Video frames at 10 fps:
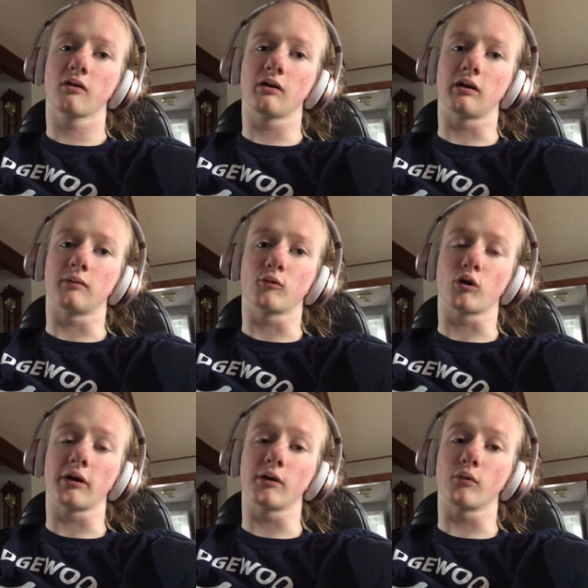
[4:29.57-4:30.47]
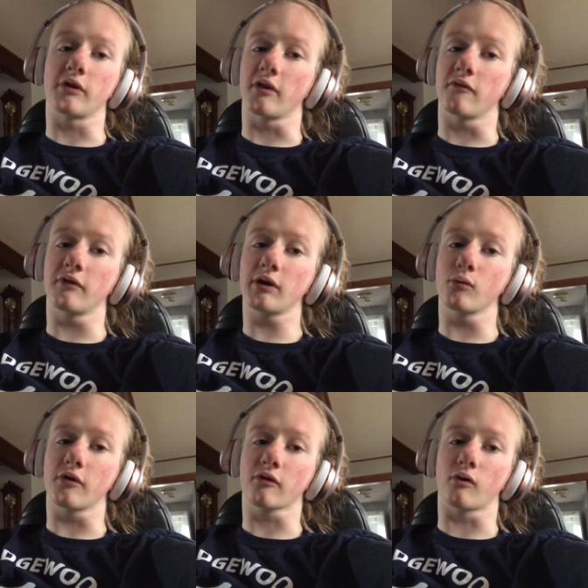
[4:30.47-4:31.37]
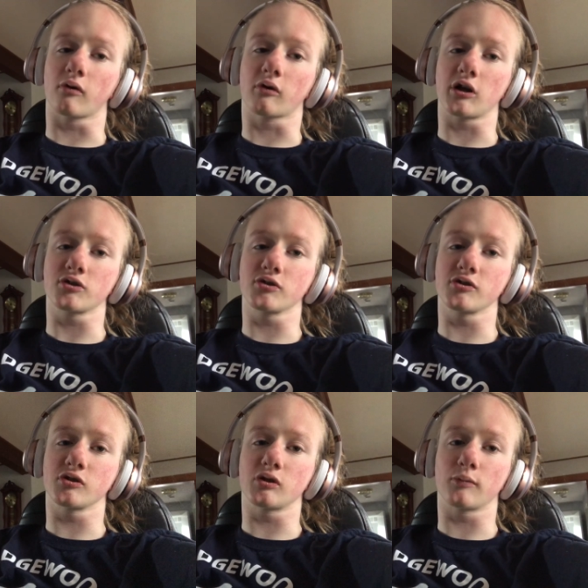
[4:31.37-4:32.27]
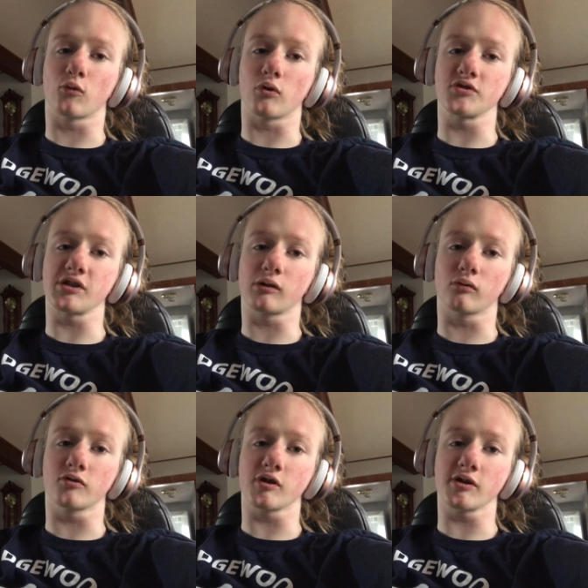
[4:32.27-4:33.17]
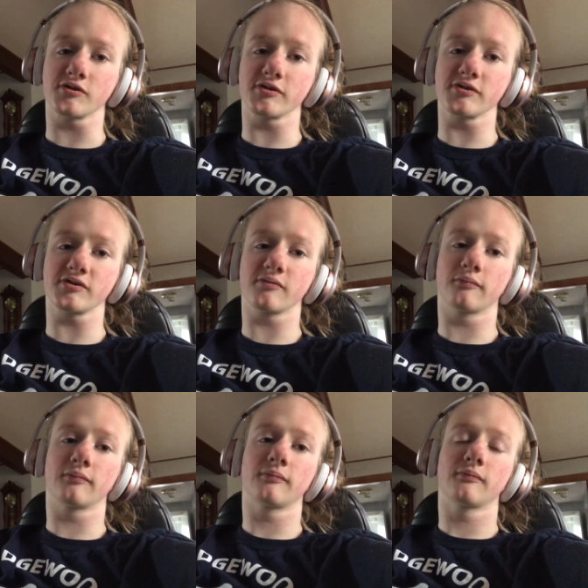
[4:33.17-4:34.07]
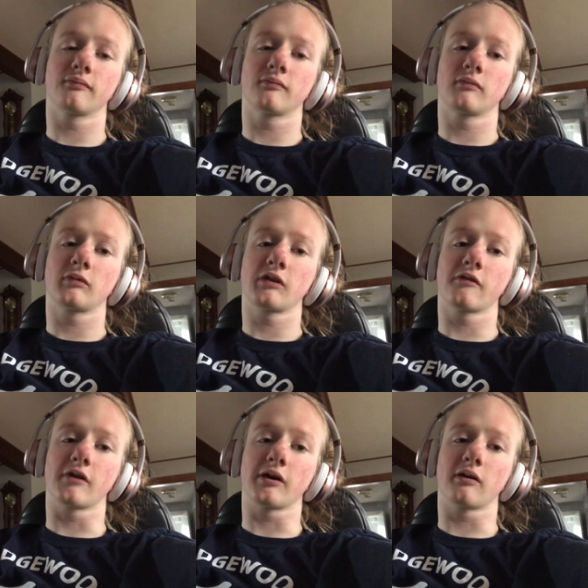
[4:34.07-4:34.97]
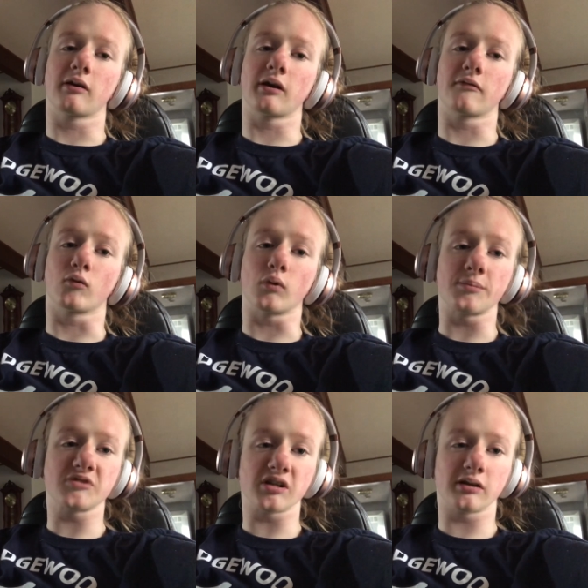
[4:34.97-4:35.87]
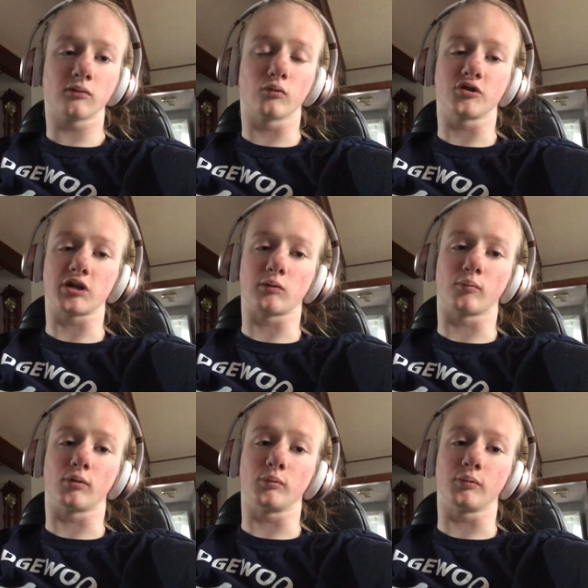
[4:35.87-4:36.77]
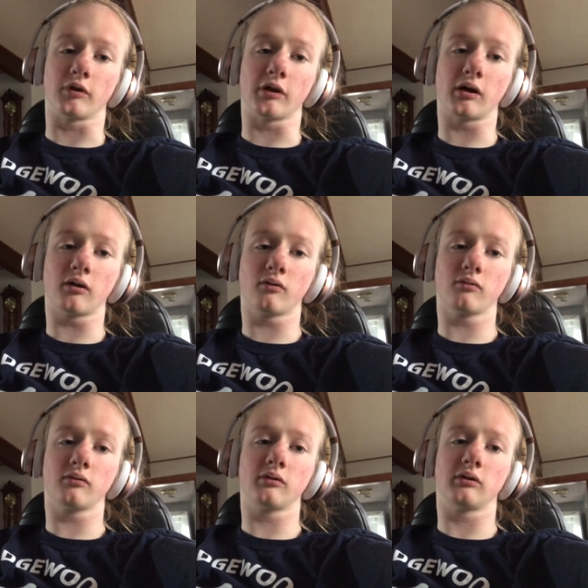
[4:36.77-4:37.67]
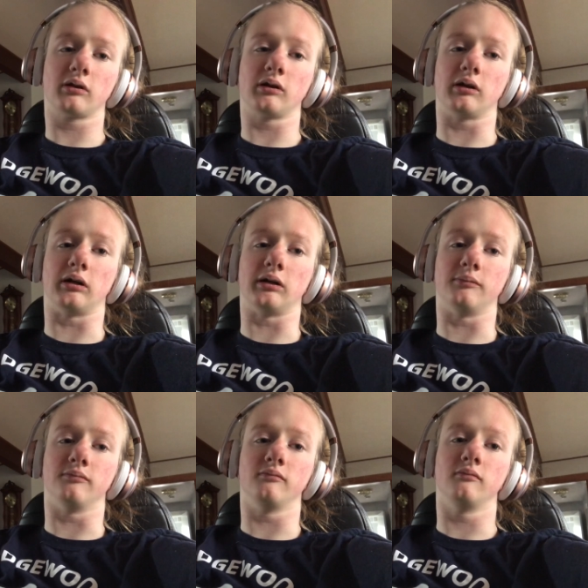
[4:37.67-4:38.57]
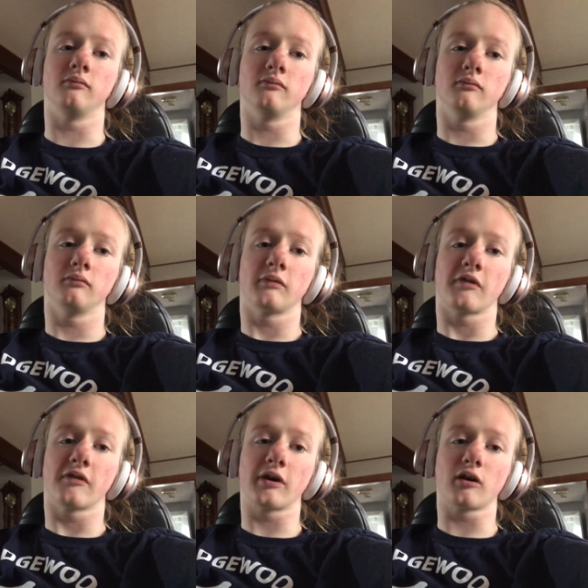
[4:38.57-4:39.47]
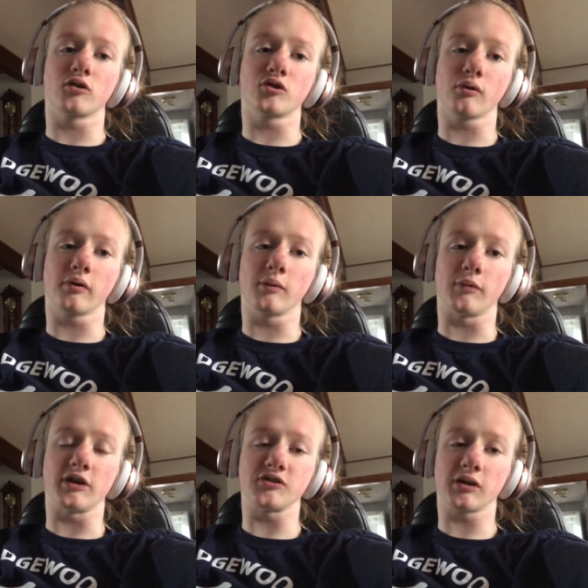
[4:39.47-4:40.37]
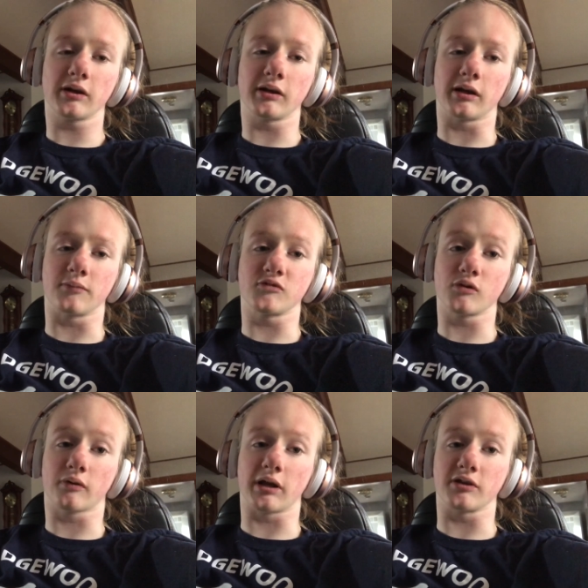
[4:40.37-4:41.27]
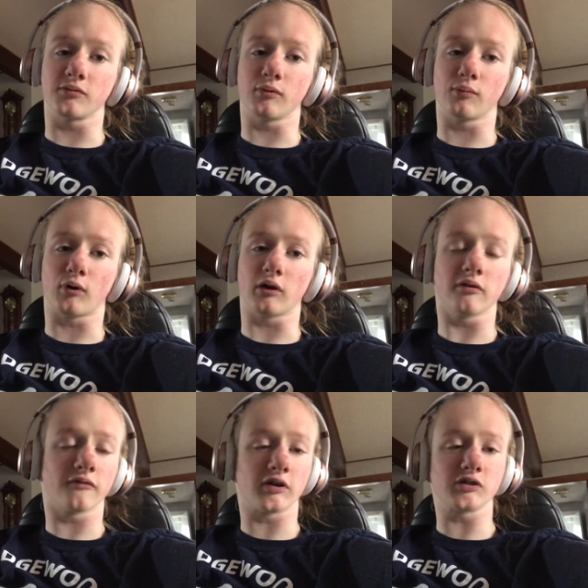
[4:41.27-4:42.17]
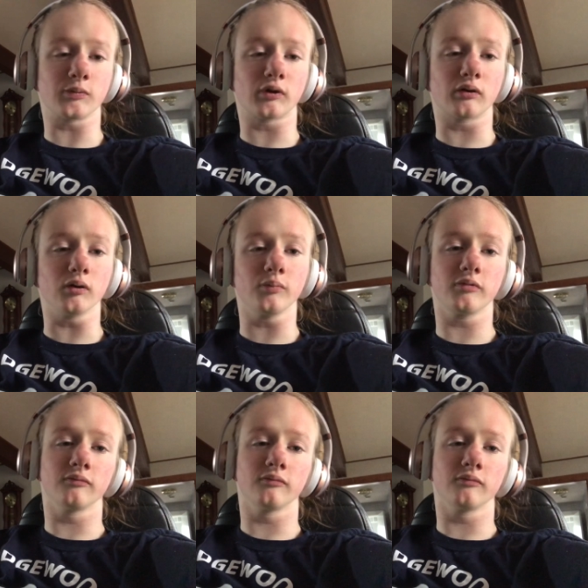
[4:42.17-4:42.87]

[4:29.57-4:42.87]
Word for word: um, or anyone living with caudal regression syndrome or sacral agenesis. They have a website, which I will put below. Um, they are truly amazing, and I am so glad to be part of the Facebook group.